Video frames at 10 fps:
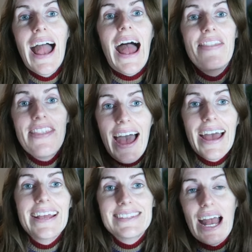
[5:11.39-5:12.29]
and
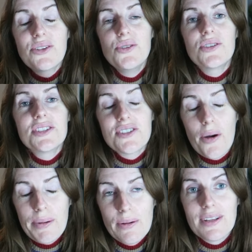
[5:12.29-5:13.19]
that is how you can
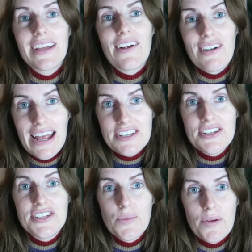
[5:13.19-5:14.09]
start building a
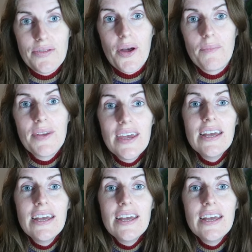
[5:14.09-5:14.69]
relationship with them.